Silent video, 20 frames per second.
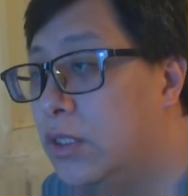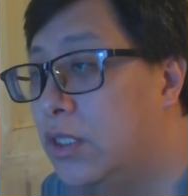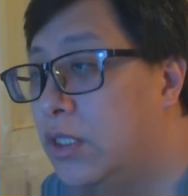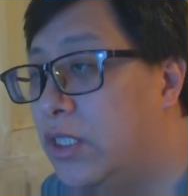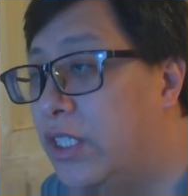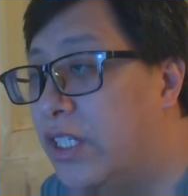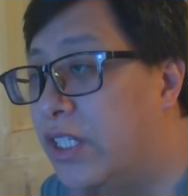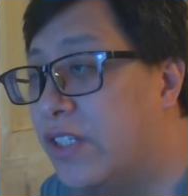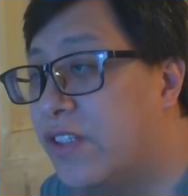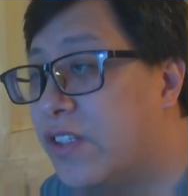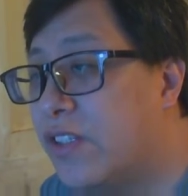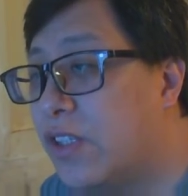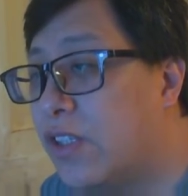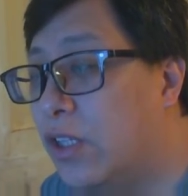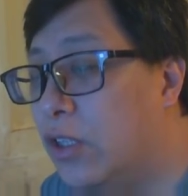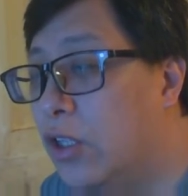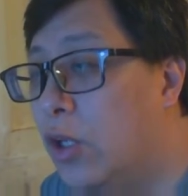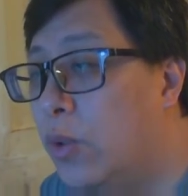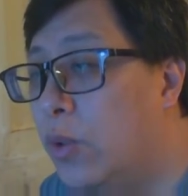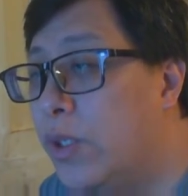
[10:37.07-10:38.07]
It's the
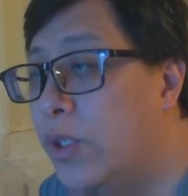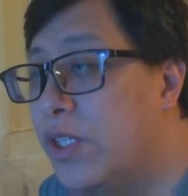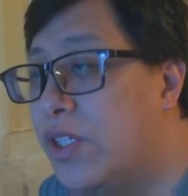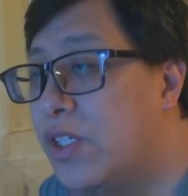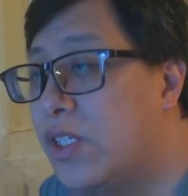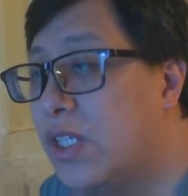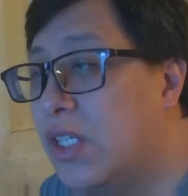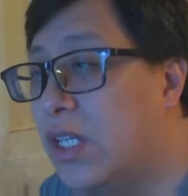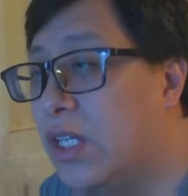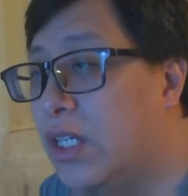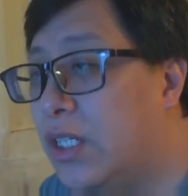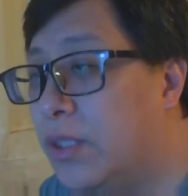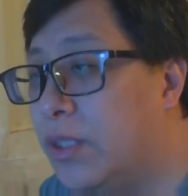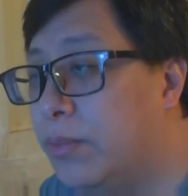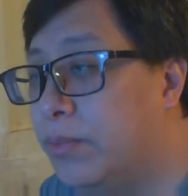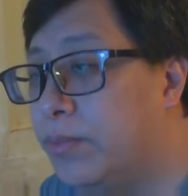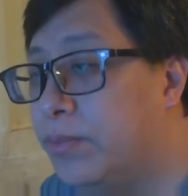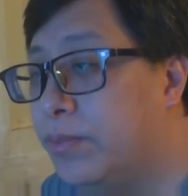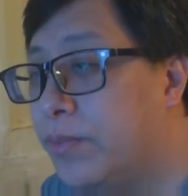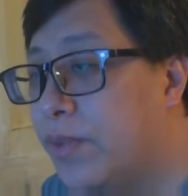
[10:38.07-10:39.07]
lowest
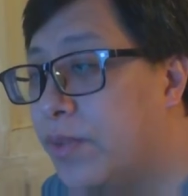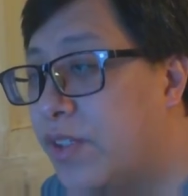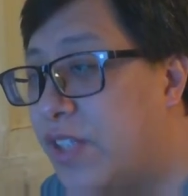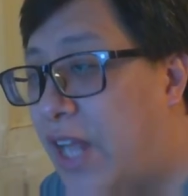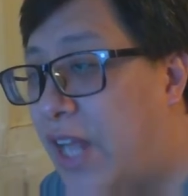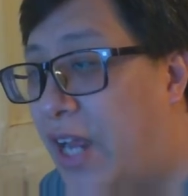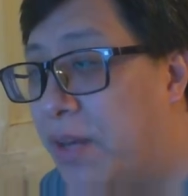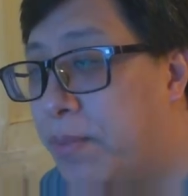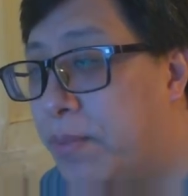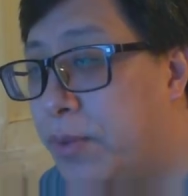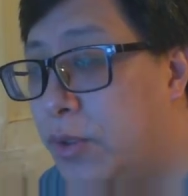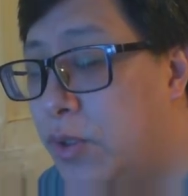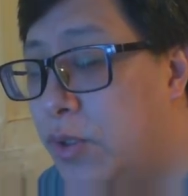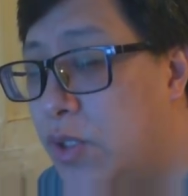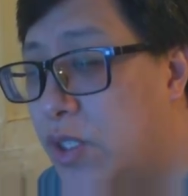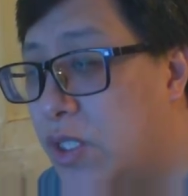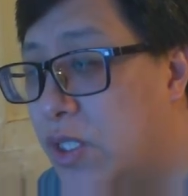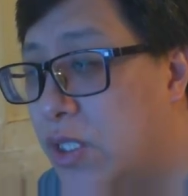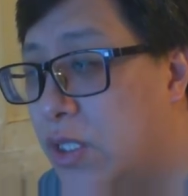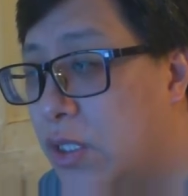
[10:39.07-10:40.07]
stat
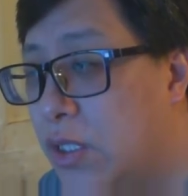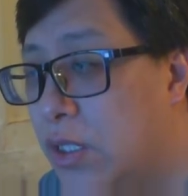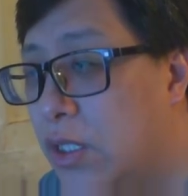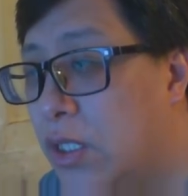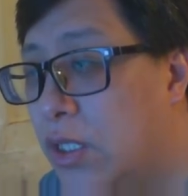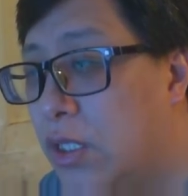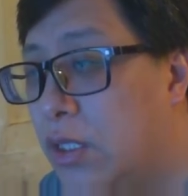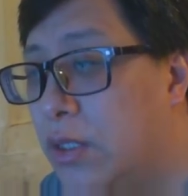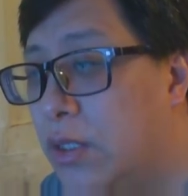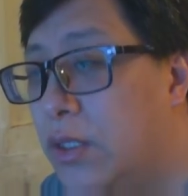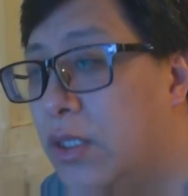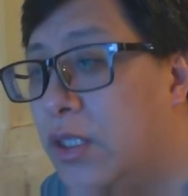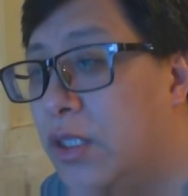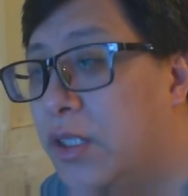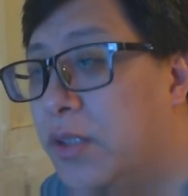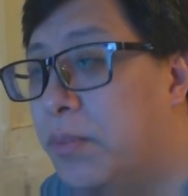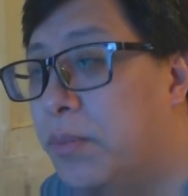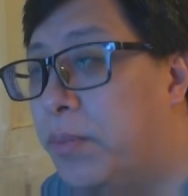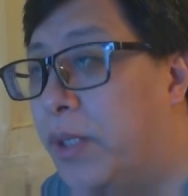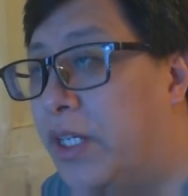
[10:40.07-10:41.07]
boost,
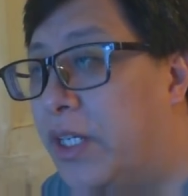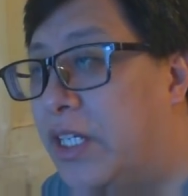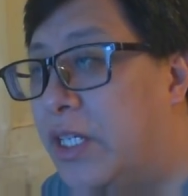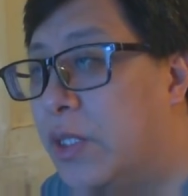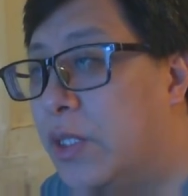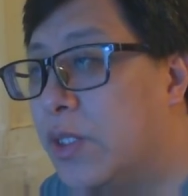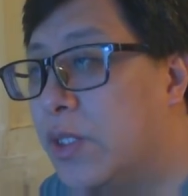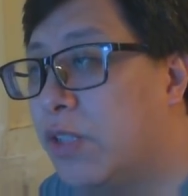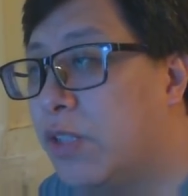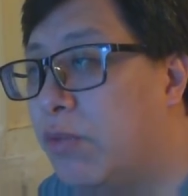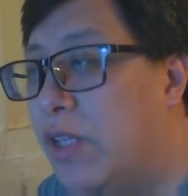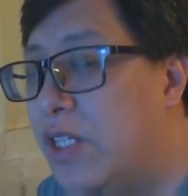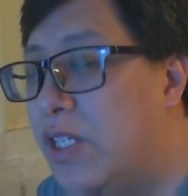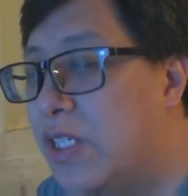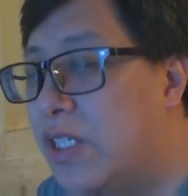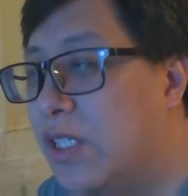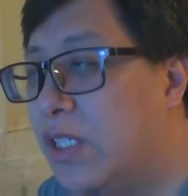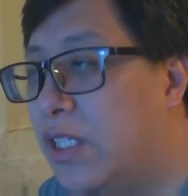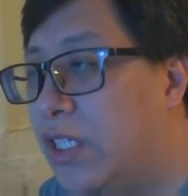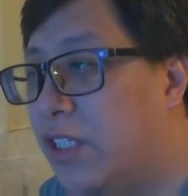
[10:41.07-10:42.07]
but here's the
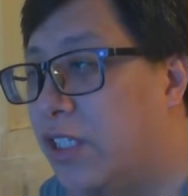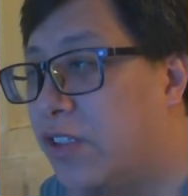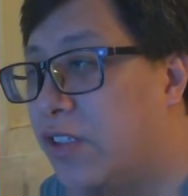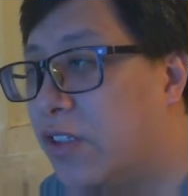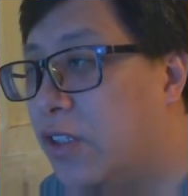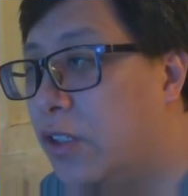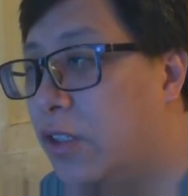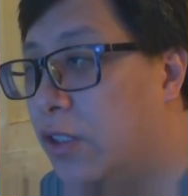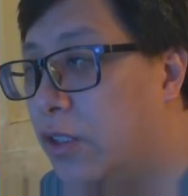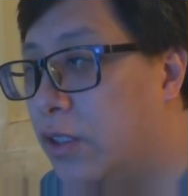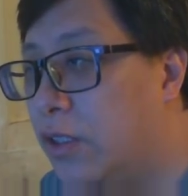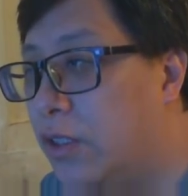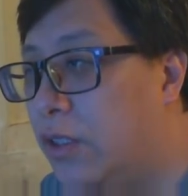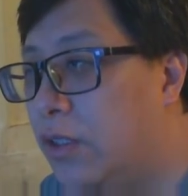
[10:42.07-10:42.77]
reason that it's good.